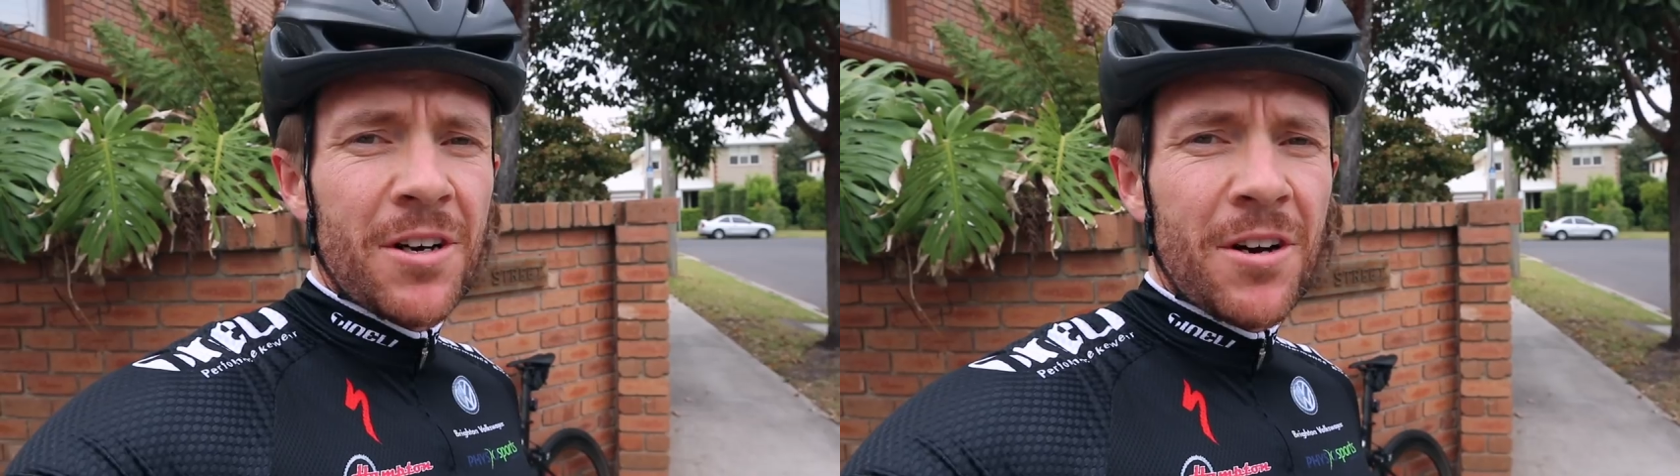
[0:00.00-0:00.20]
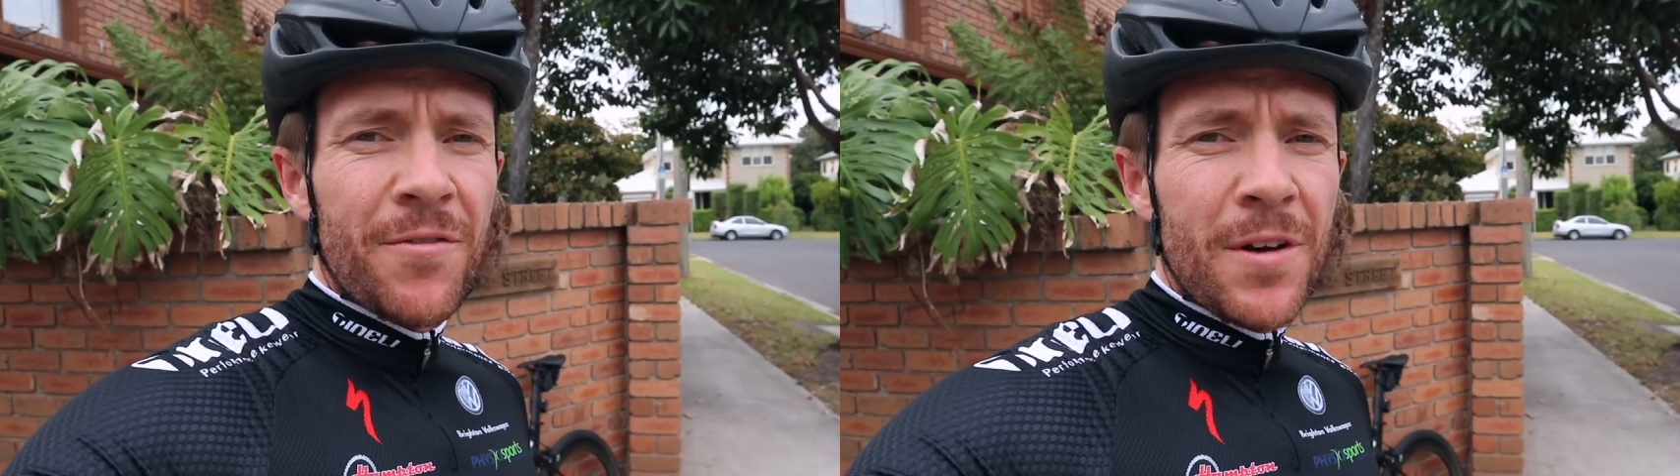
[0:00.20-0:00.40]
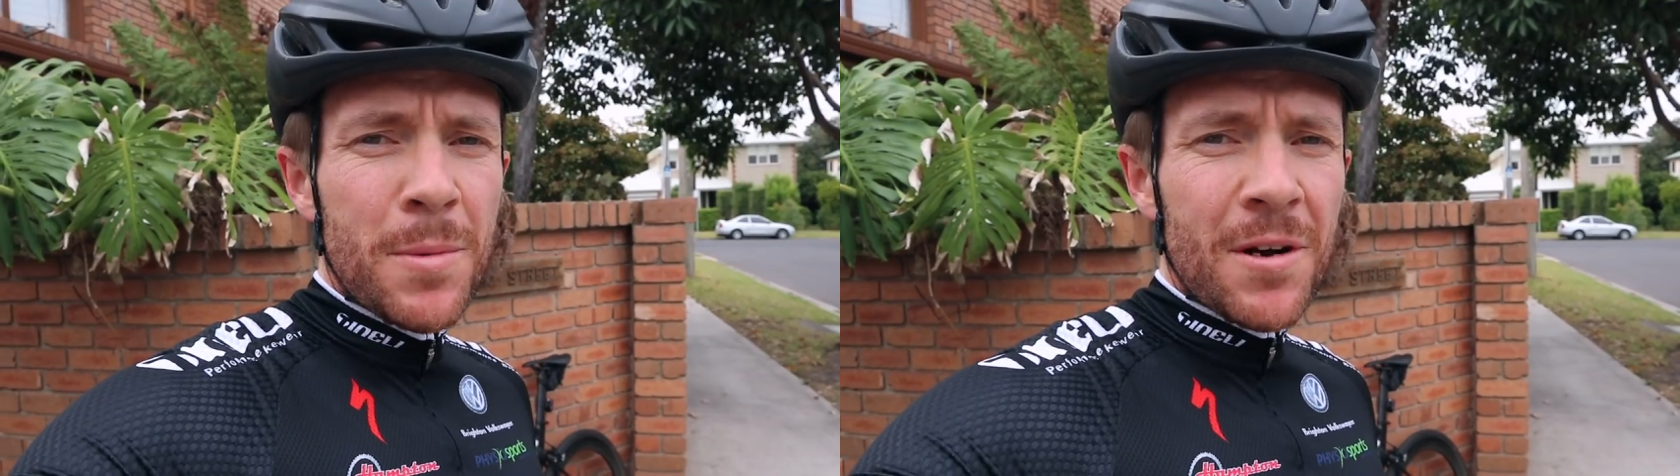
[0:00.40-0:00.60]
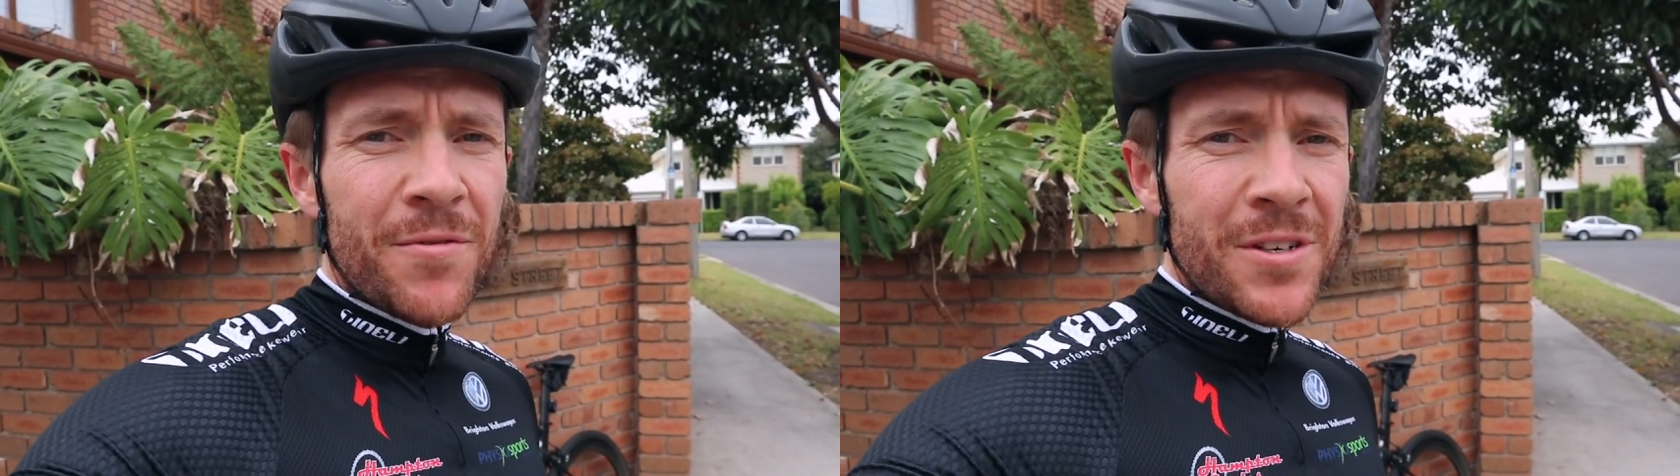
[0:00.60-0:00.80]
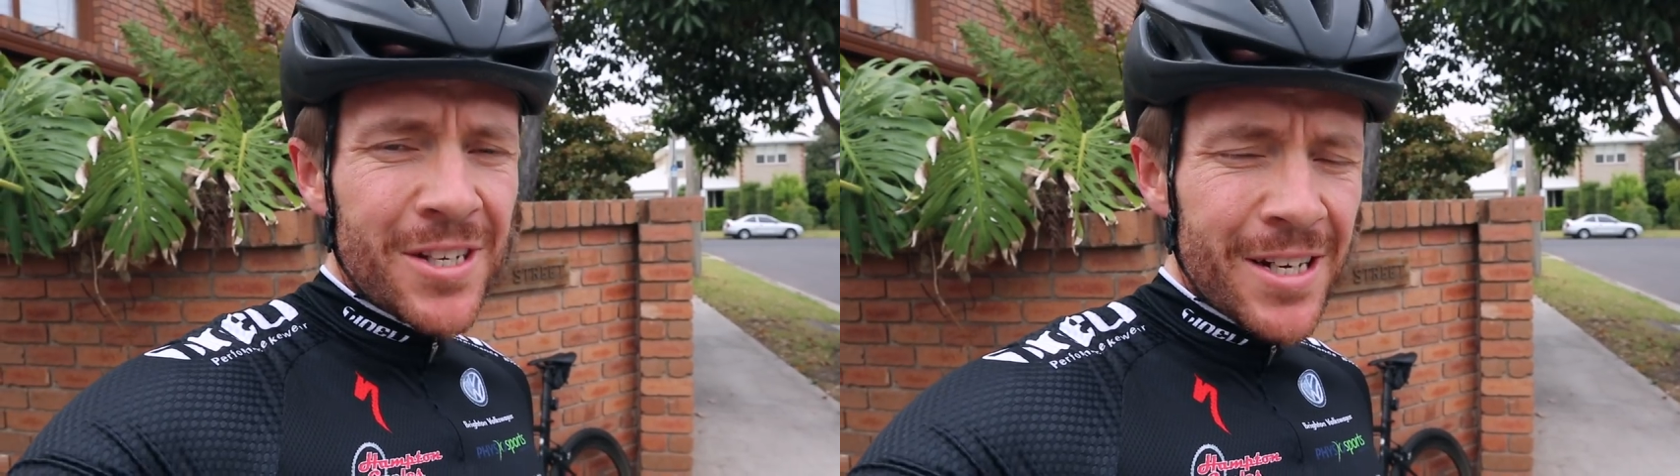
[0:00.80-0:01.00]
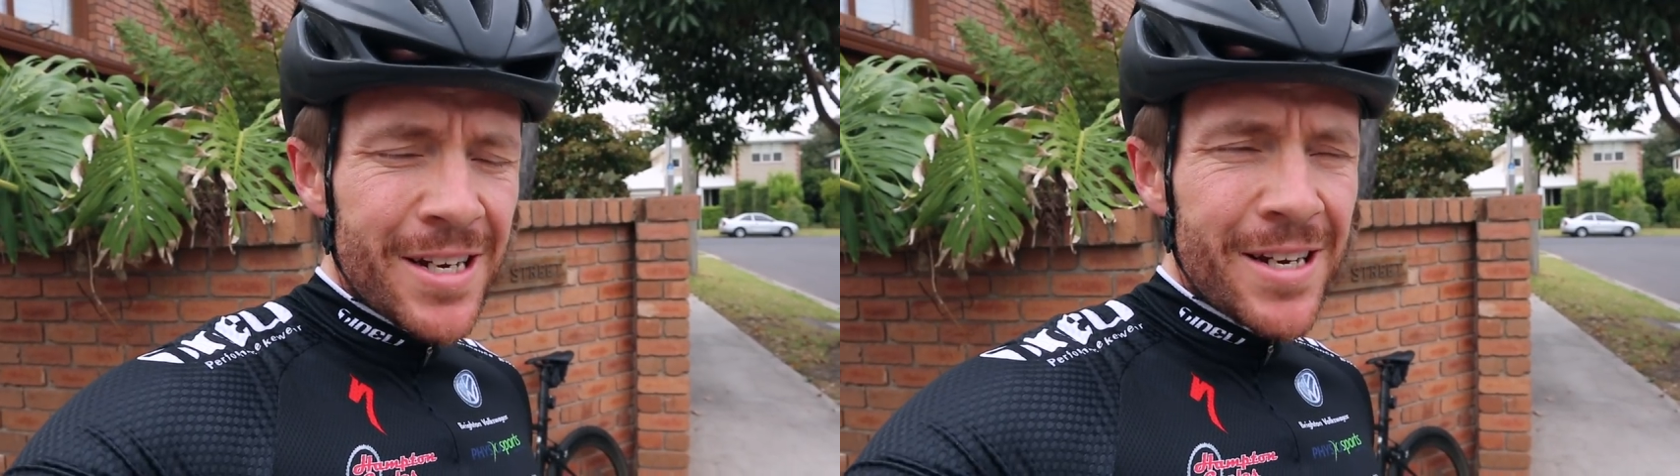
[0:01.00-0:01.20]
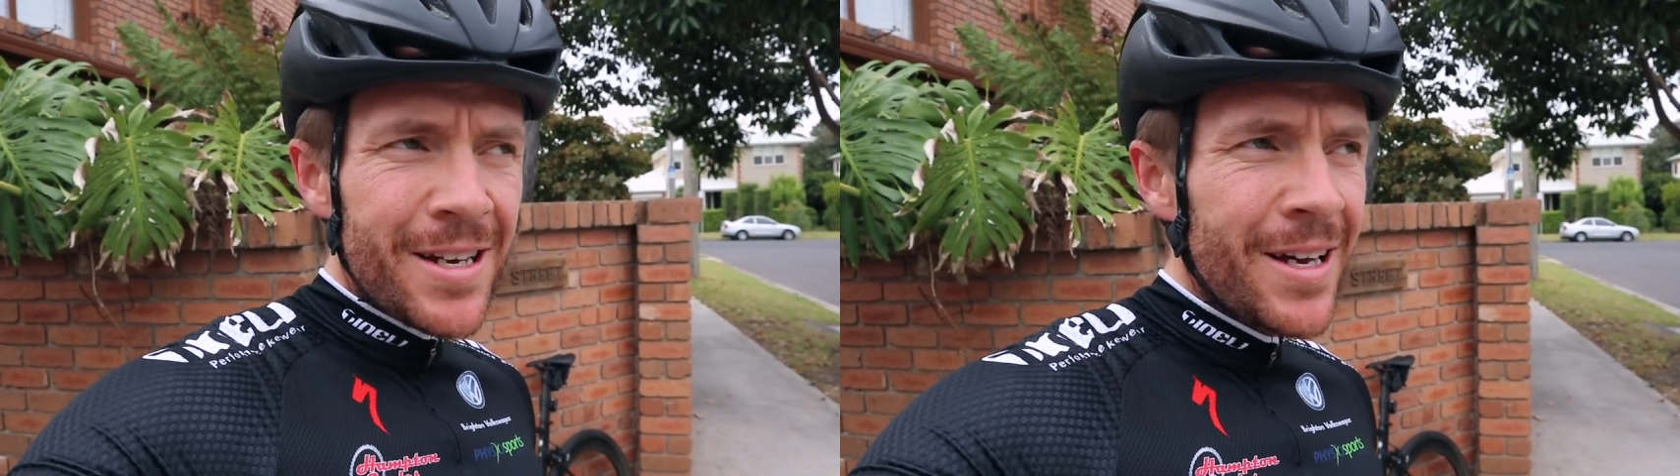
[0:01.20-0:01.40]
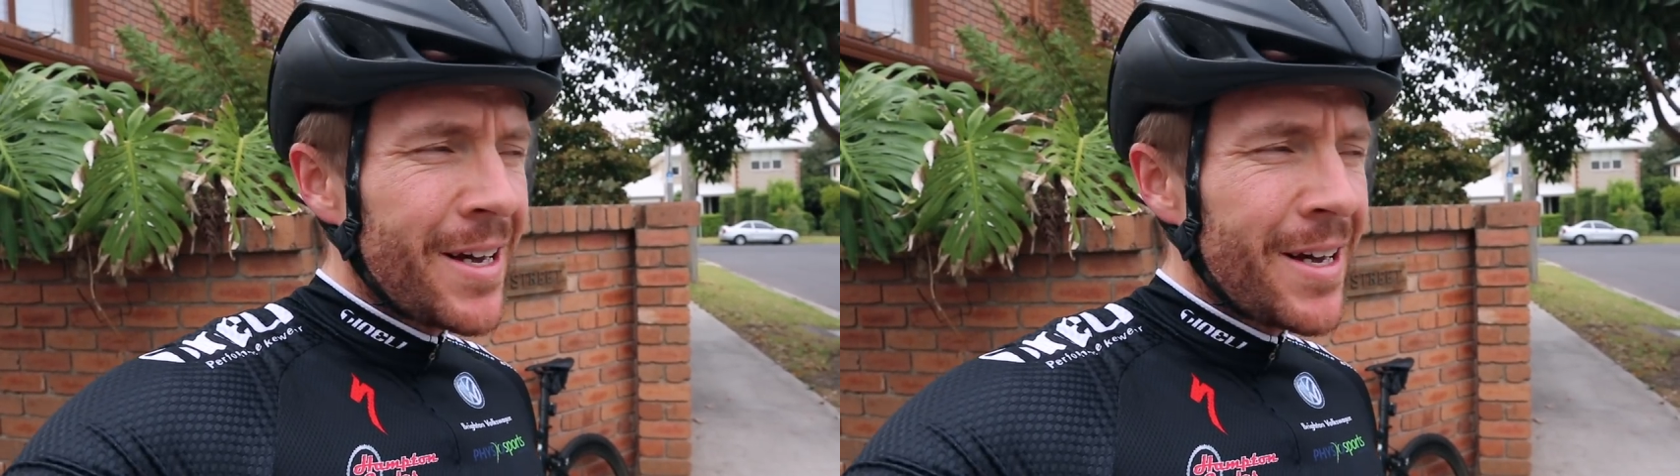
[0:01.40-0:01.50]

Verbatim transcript: I've got a fair bit of fatigue.